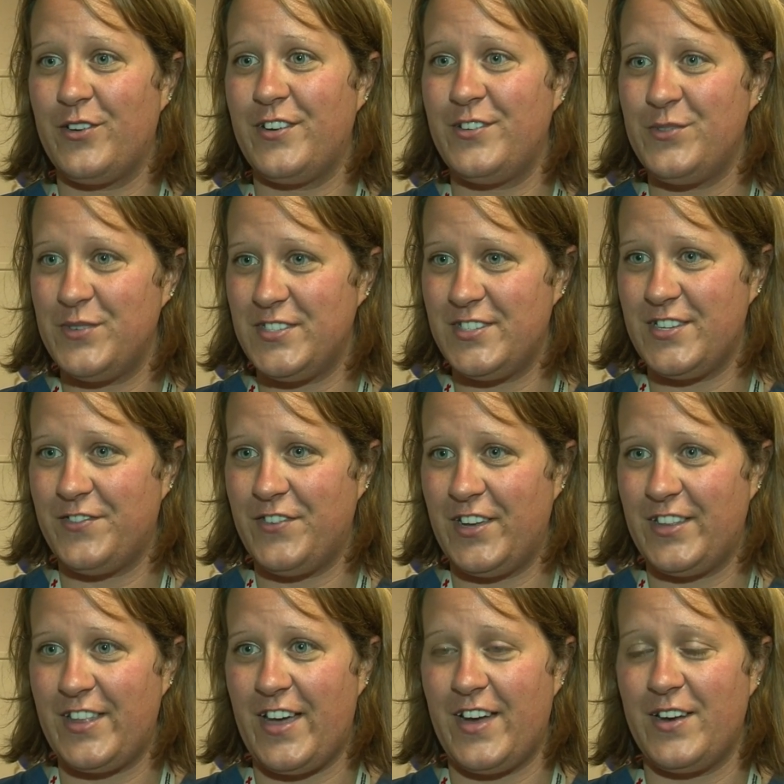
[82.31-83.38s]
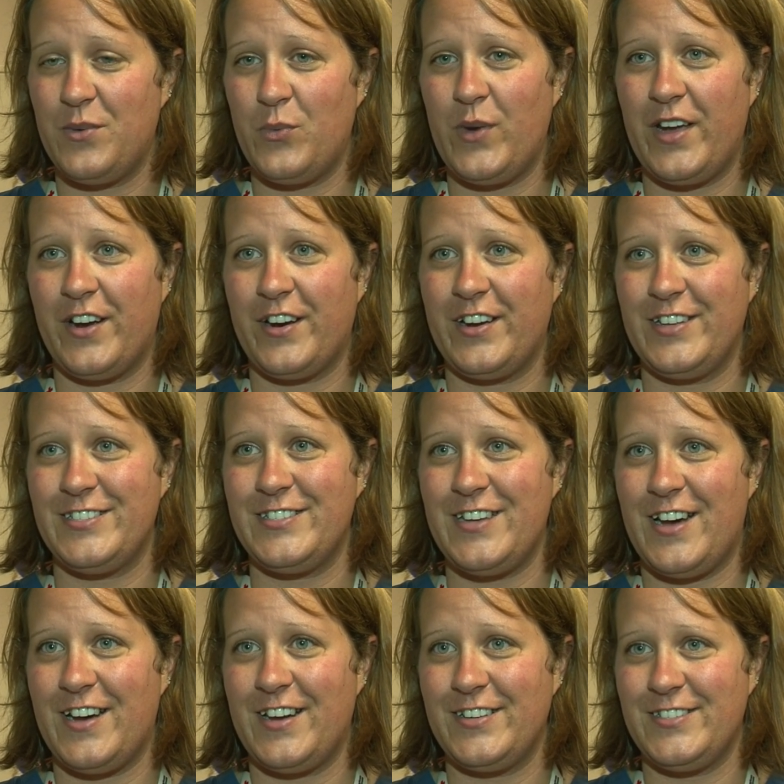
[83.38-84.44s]
and doing stuff like that where it's
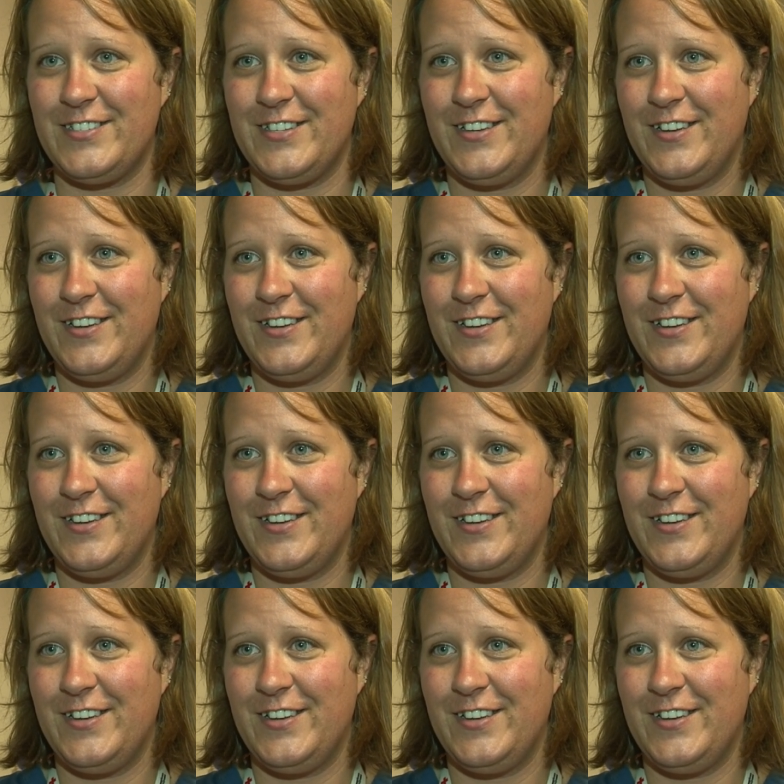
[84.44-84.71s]
not